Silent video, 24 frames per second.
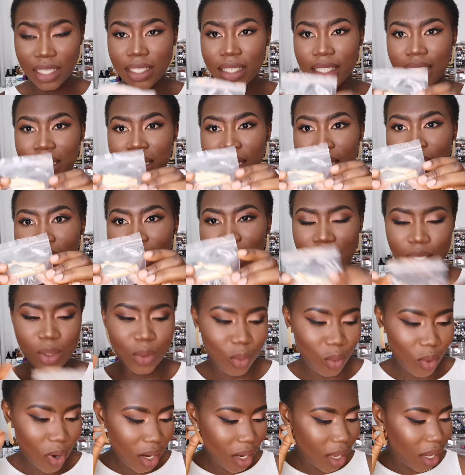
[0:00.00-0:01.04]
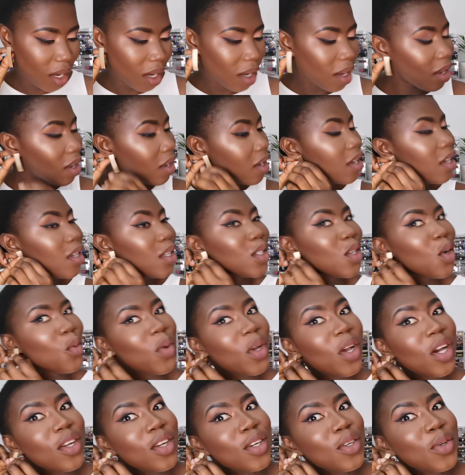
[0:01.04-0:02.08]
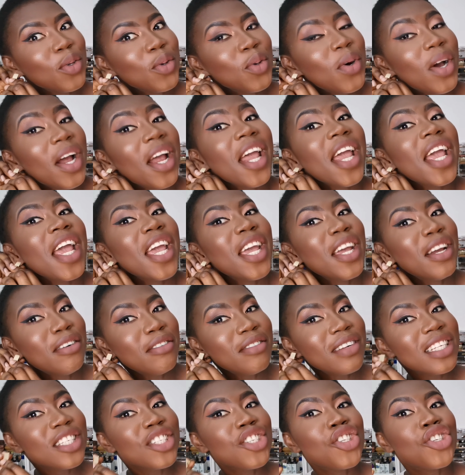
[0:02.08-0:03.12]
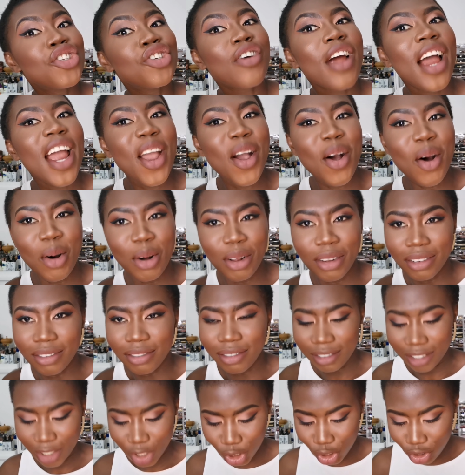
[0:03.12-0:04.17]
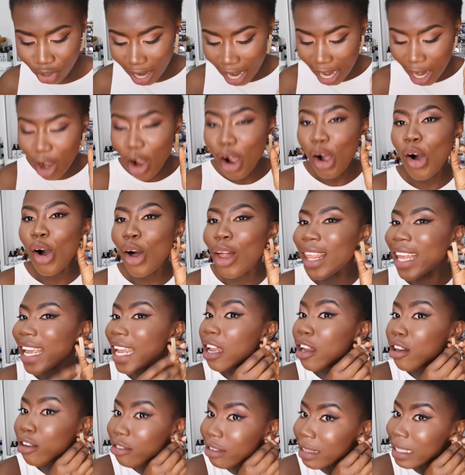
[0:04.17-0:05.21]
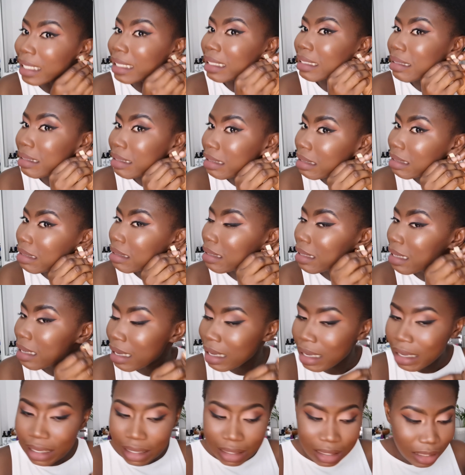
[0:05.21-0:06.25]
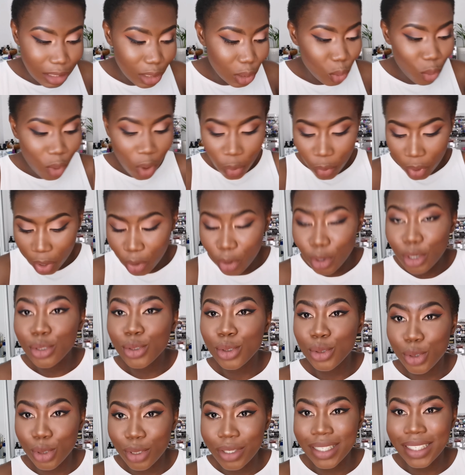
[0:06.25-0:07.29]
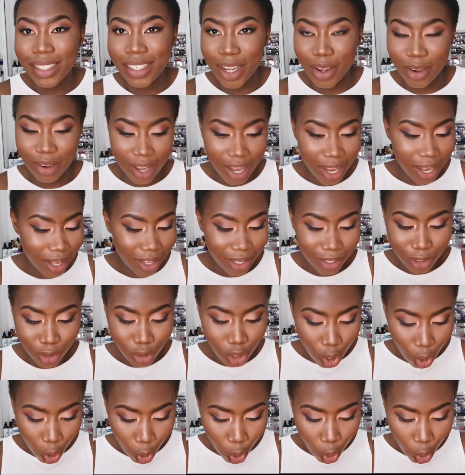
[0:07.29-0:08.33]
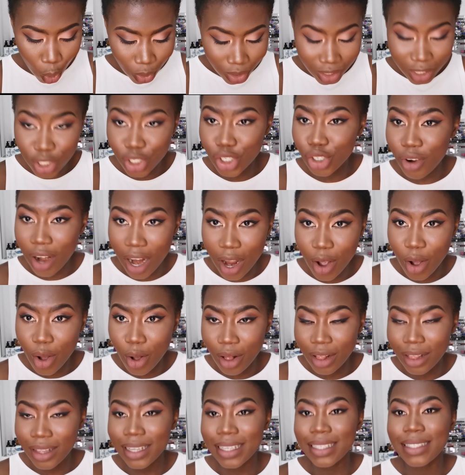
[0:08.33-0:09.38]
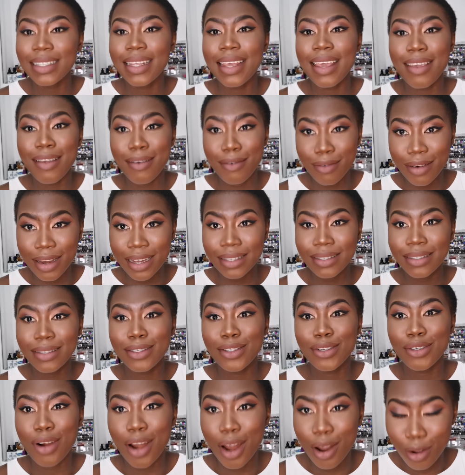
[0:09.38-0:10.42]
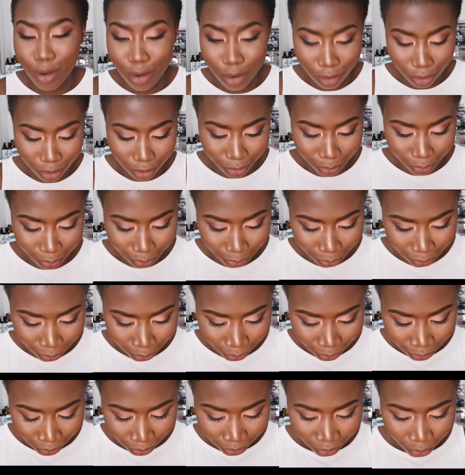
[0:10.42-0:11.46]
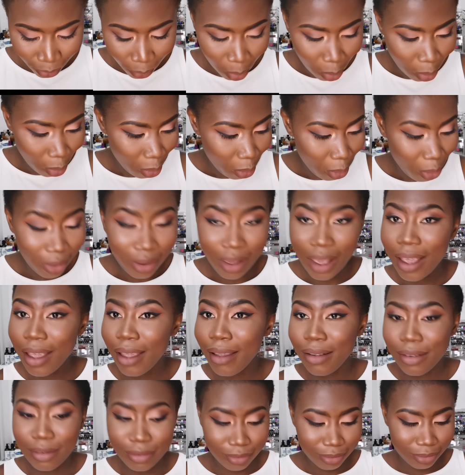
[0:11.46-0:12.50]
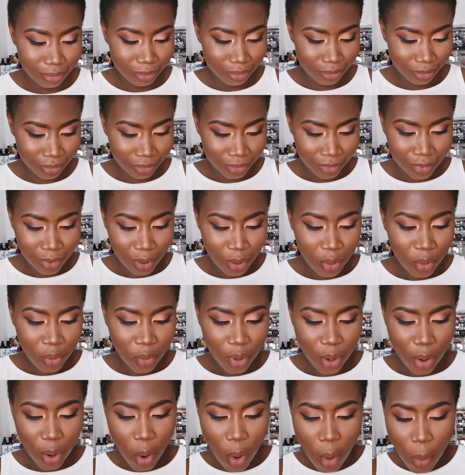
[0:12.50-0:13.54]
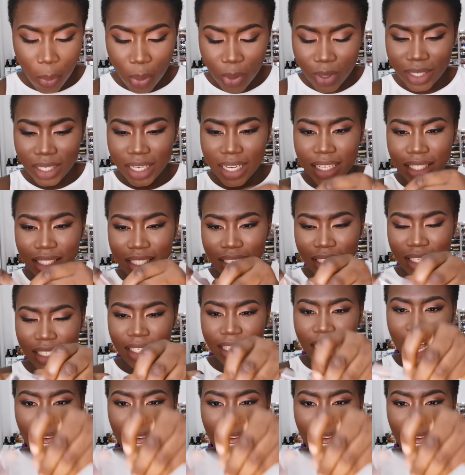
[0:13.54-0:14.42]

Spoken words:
is this one here. So we're gonna do an earrings try all earrings. This is what we're going to do today, okay? It's not clothing try all, it's earrings try all. Okay, we open it. This